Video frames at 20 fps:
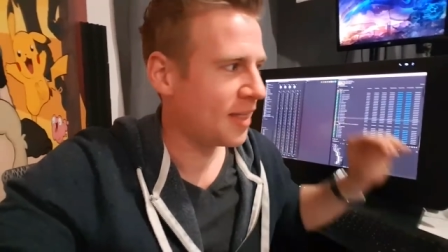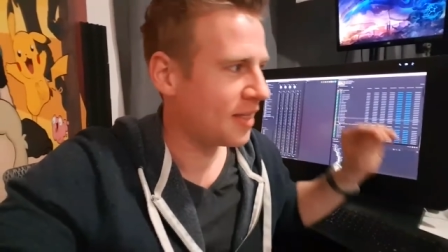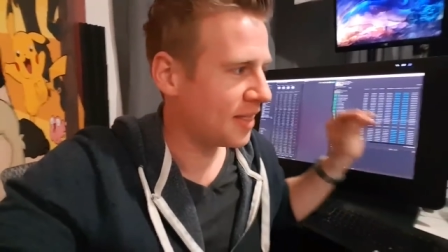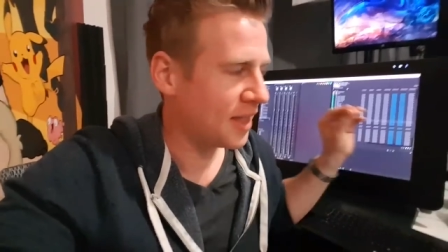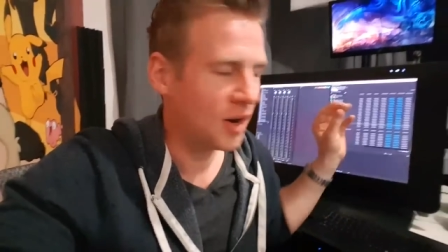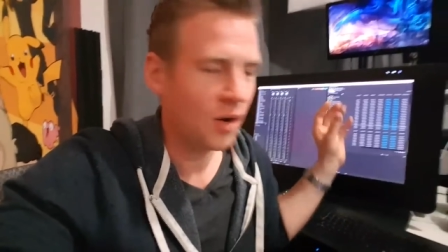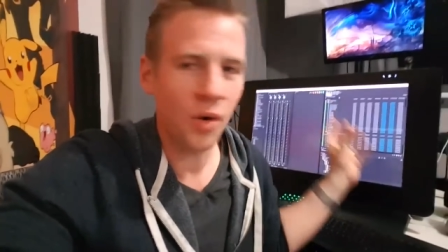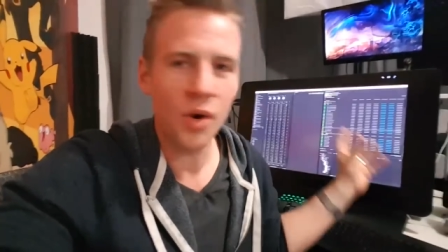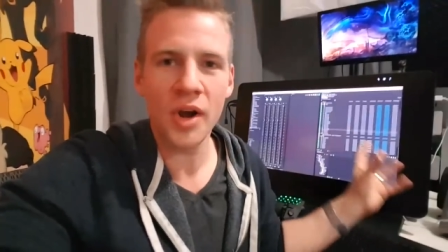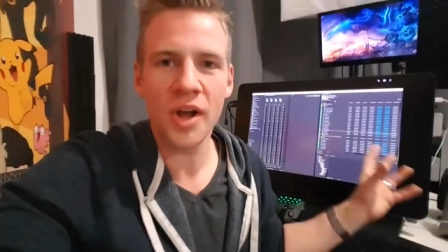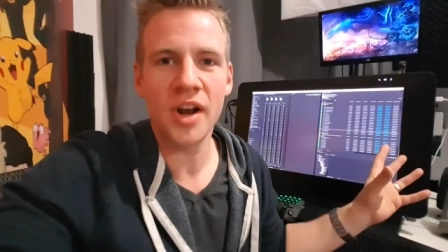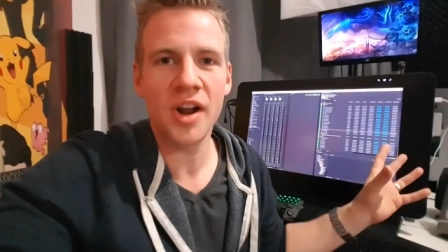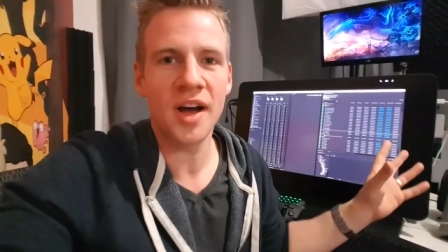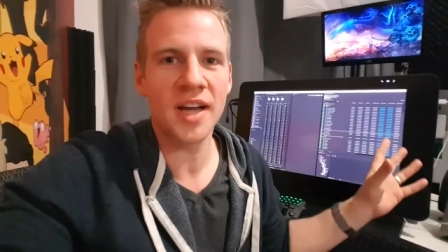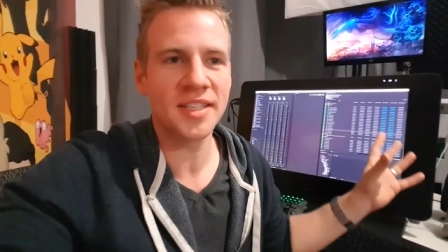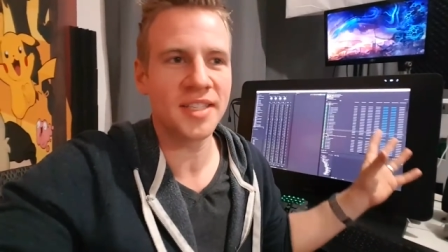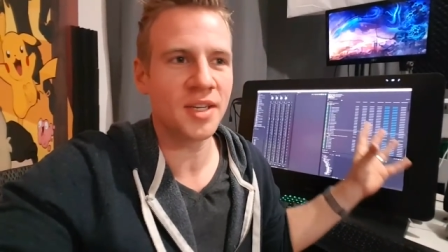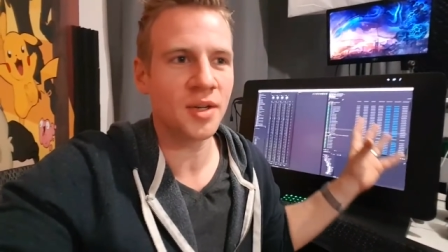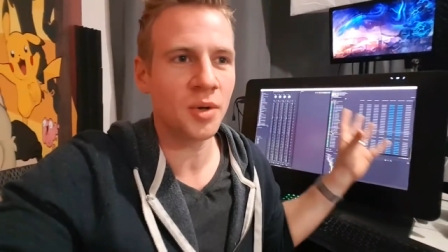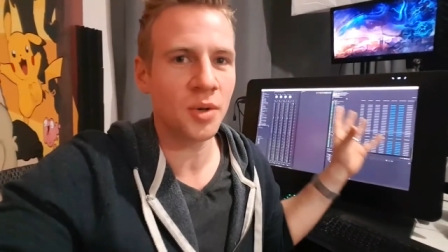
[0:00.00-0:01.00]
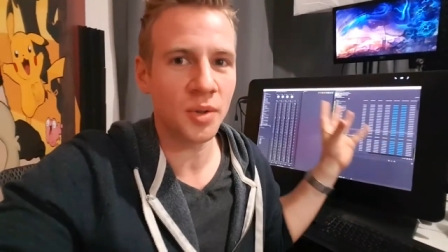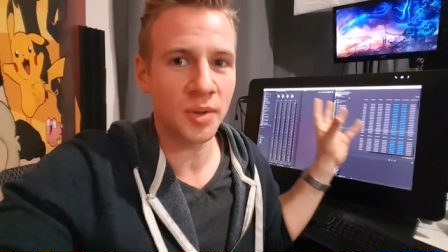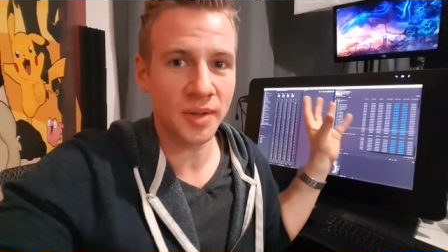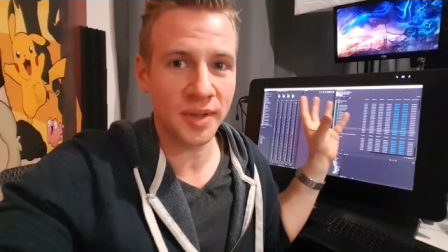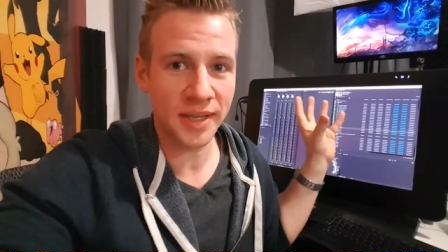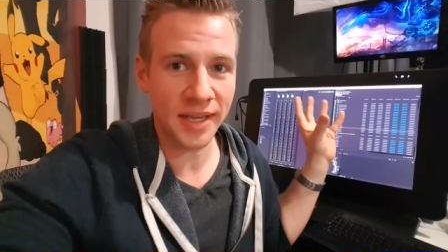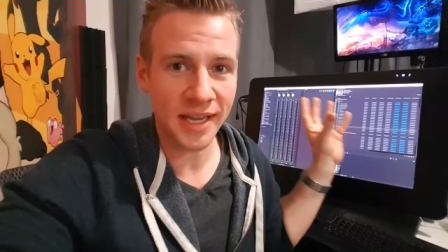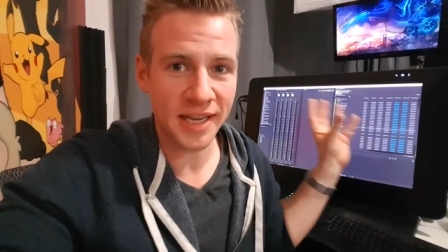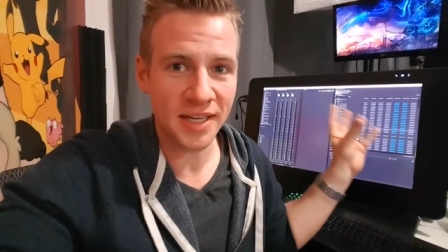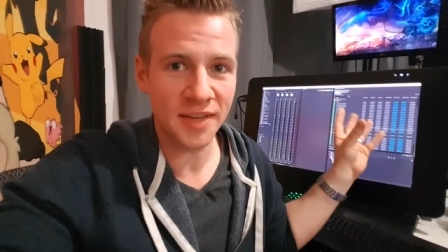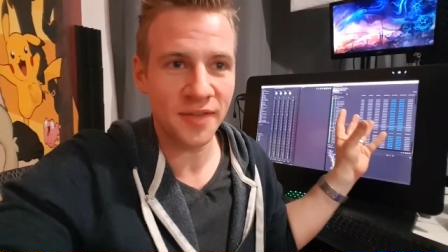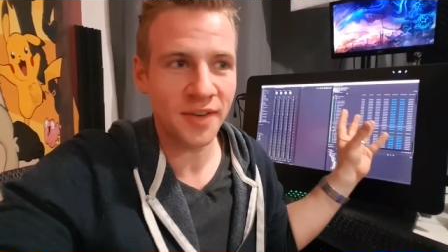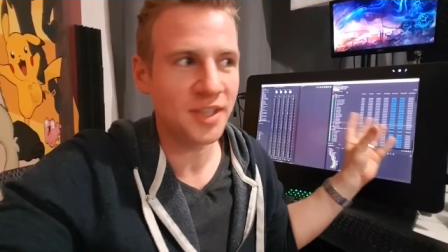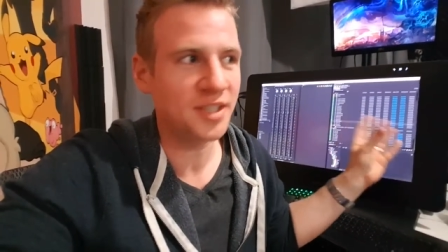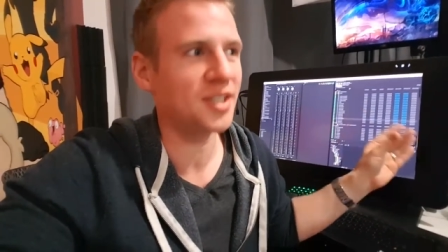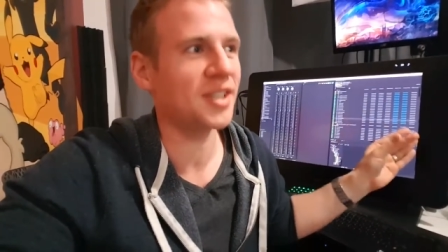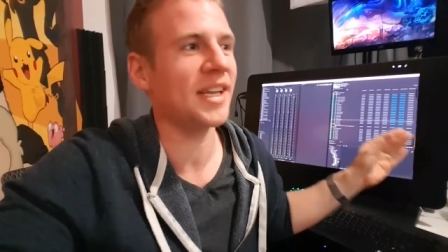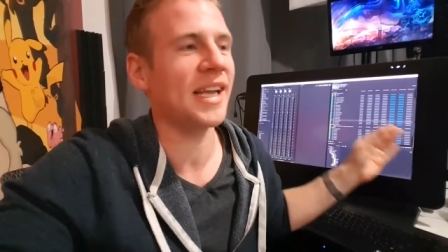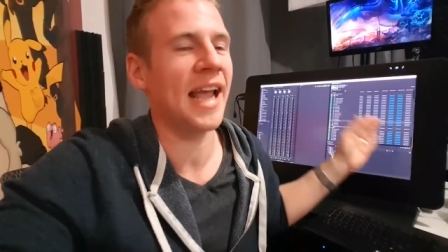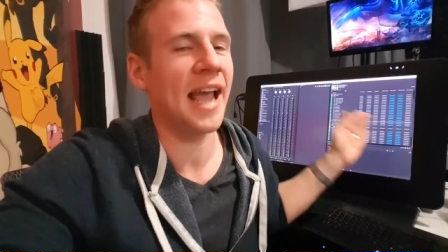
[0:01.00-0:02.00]
then organize it all
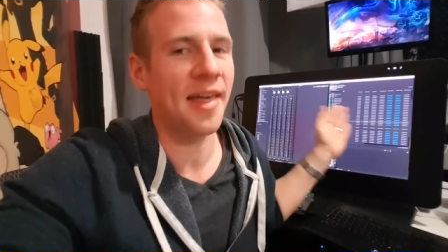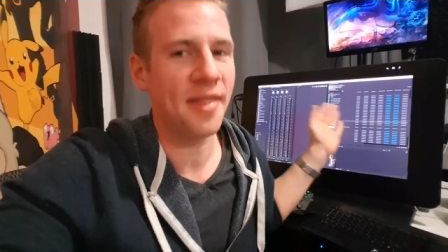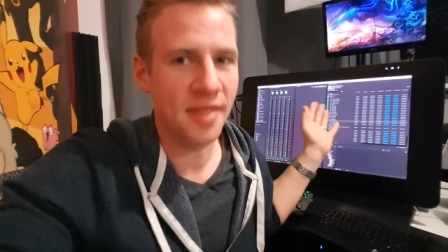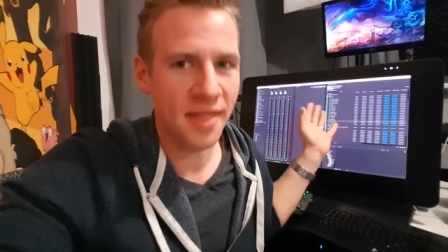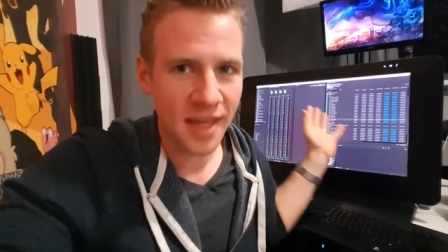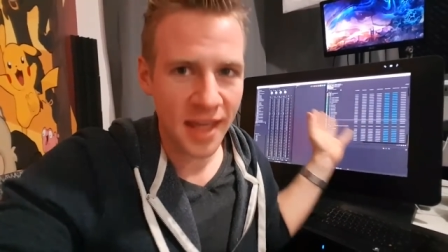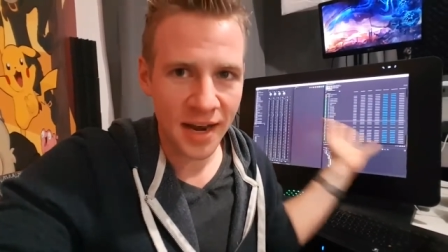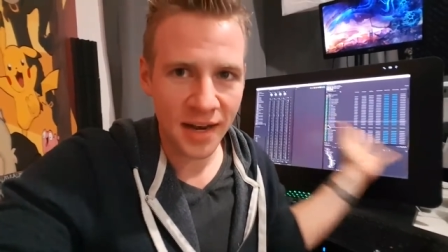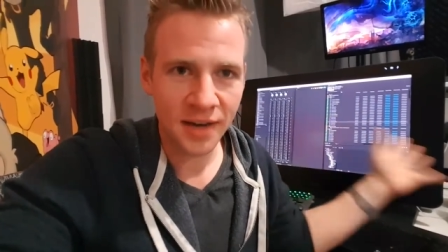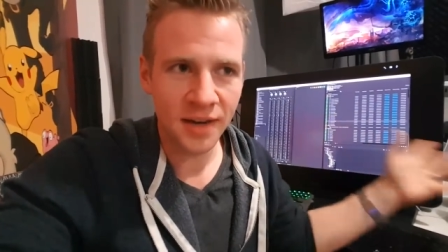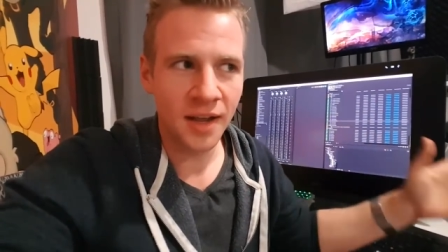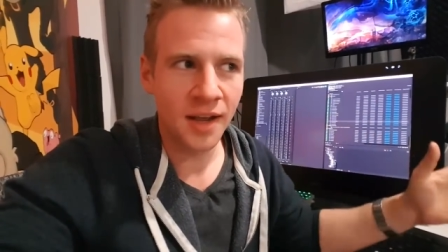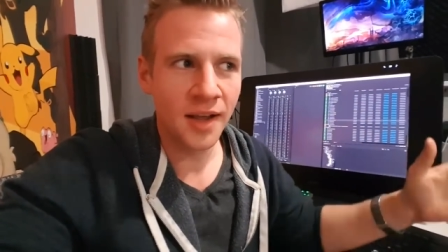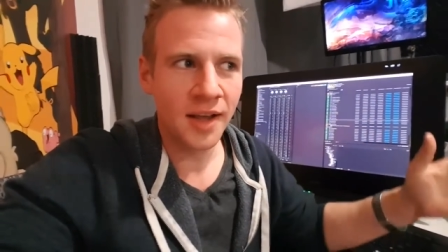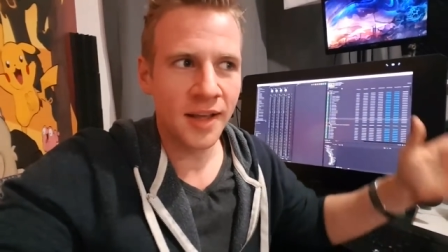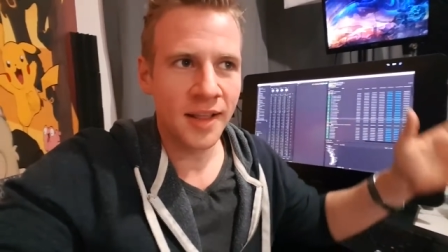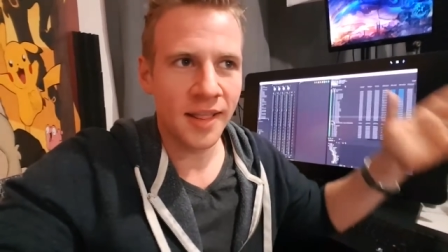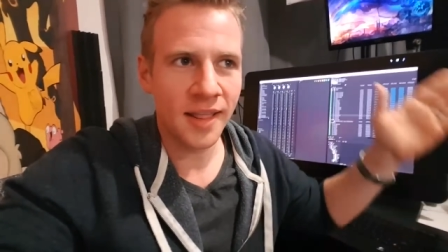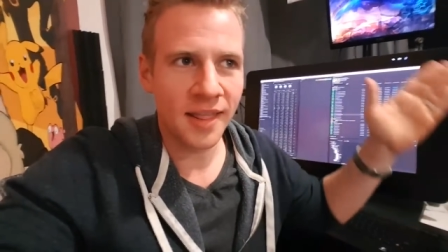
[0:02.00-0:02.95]
individually, and then